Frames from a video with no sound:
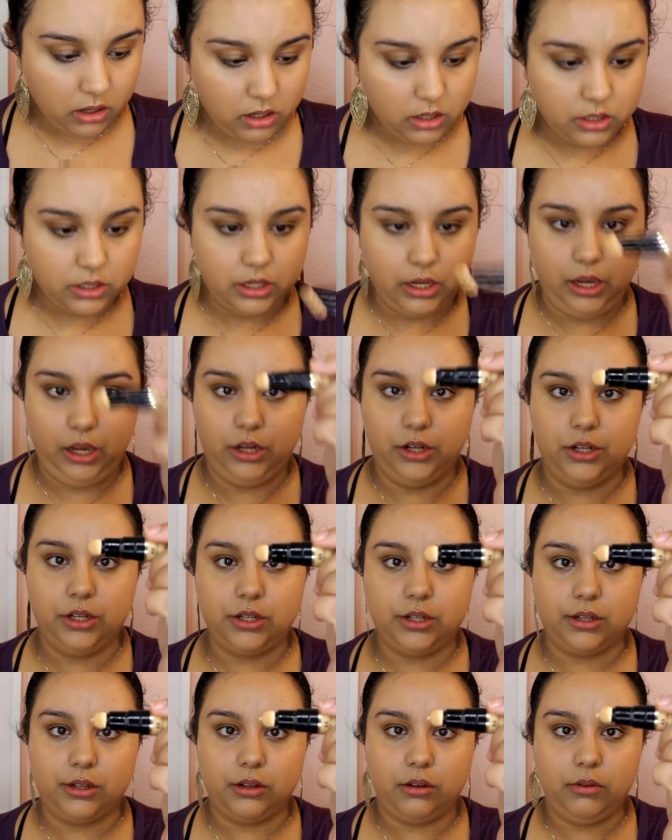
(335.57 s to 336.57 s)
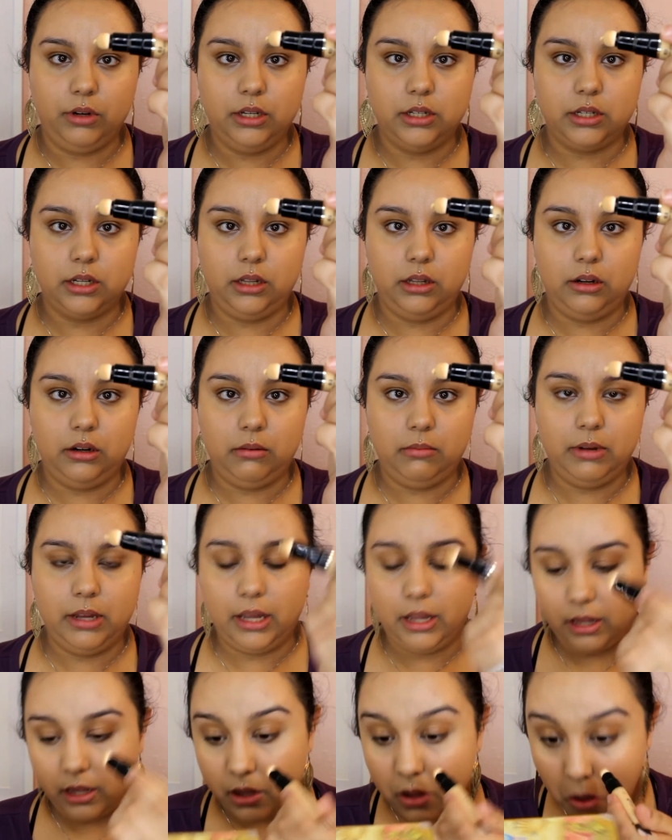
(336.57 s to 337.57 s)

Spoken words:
So you just squeeze a little bit